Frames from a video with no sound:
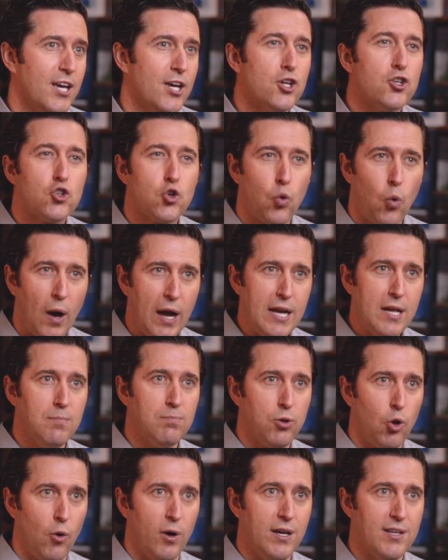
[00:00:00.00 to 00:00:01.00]
Train
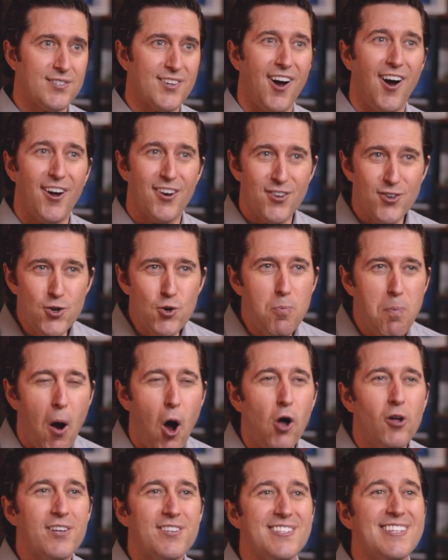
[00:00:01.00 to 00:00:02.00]
employees on new
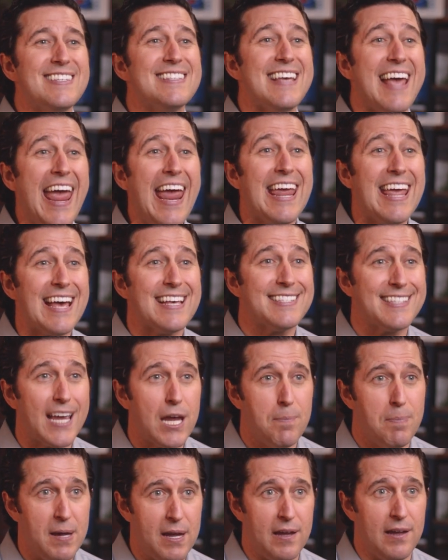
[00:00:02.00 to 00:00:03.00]
policies
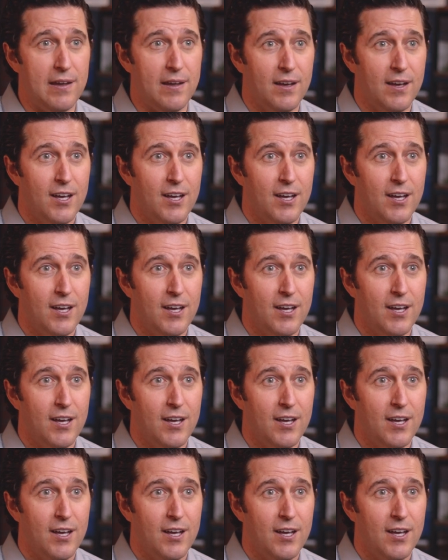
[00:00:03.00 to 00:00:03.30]
ASAP.